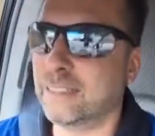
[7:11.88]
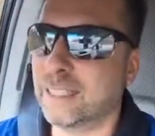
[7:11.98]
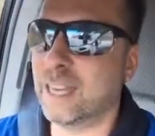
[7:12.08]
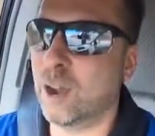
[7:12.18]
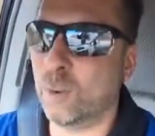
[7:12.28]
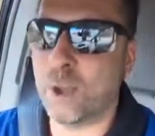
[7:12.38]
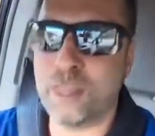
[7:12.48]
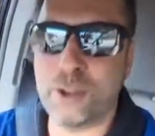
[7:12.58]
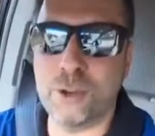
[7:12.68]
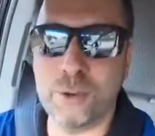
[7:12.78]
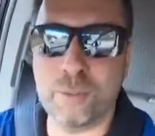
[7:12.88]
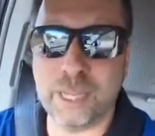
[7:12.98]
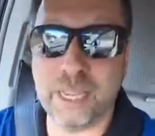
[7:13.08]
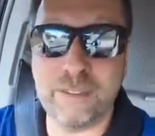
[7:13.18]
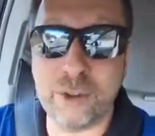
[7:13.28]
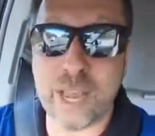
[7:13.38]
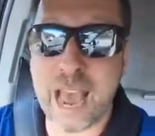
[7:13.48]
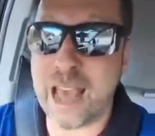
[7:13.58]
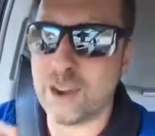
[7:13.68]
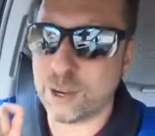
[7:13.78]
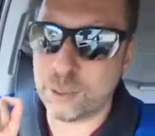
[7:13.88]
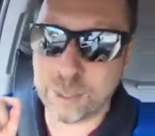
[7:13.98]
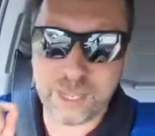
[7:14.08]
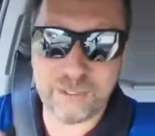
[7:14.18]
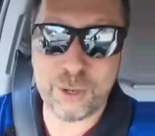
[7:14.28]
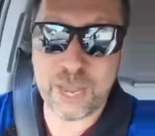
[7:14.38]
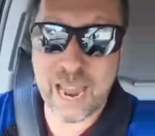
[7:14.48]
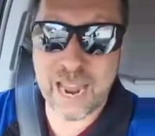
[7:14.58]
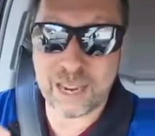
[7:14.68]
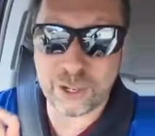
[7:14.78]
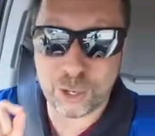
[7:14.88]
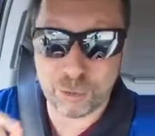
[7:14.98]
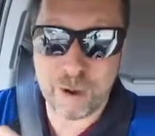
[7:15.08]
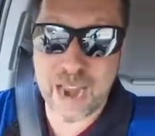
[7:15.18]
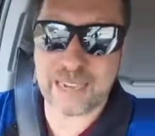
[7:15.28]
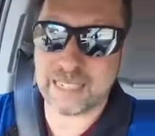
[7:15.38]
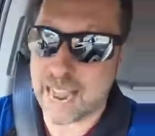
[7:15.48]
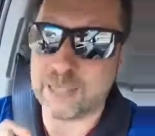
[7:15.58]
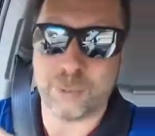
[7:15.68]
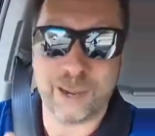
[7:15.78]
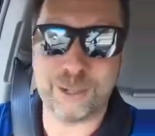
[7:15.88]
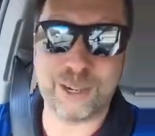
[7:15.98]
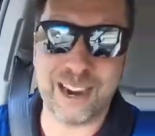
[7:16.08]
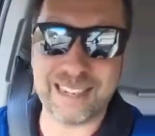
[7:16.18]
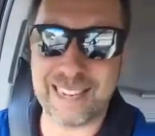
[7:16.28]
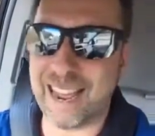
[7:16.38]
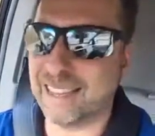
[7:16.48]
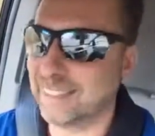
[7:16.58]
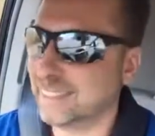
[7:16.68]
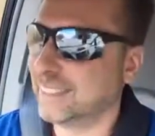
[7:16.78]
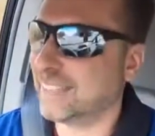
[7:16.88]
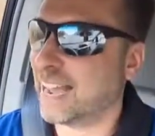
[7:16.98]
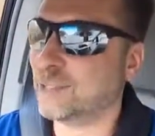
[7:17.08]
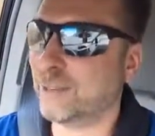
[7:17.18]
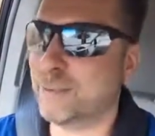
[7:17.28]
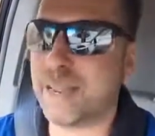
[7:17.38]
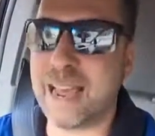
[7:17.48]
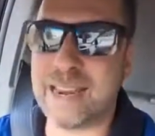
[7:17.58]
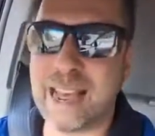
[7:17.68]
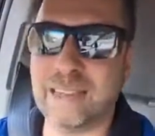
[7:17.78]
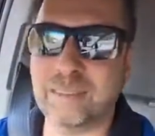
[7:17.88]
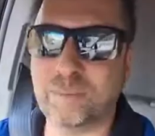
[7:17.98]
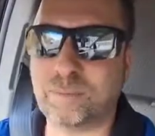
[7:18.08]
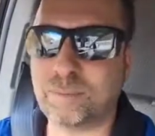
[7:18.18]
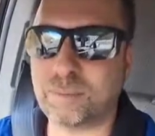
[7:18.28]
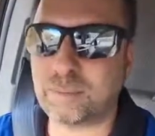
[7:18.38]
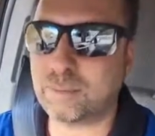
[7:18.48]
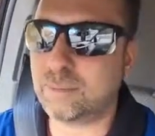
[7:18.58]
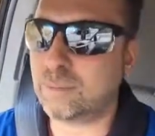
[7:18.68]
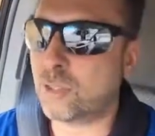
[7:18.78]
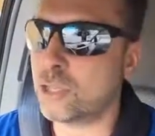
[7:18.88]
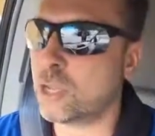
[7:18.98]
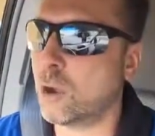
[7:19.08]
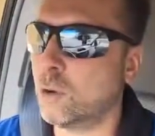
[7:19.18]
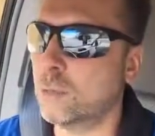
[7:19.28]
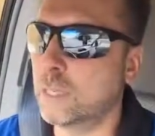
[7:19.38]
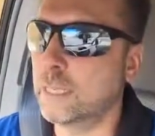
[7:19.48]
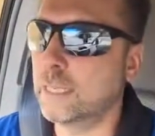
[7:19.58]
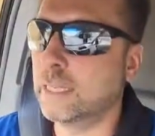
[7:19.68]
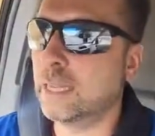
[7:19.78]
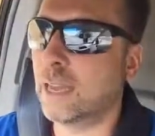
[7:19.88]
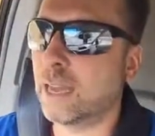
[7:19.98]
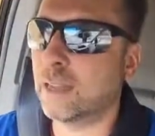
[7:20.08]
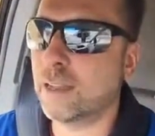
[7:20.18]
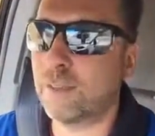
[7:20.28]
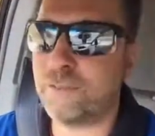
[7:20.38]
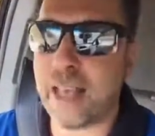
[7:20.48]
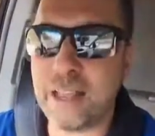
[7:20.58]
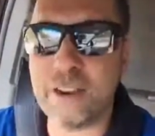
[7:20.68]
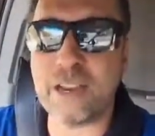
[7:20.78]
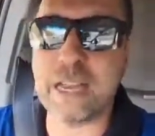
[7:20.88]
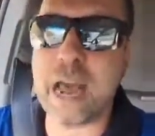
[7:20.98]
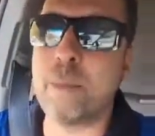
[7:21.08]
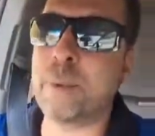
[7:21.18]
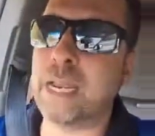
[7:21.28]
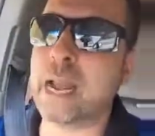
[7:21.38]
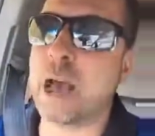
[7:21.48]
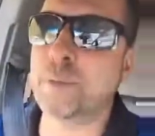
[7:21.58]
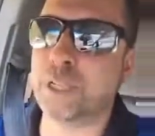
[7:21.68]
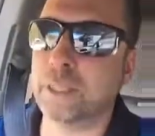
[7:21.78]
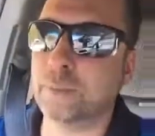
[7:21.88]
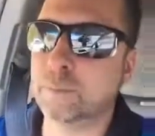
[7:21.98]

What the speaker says: you know, whether you believe you can or you believe you can't, you're right. That's what I was trying to say. That's what I'm getting at. So, failure cannot be an option.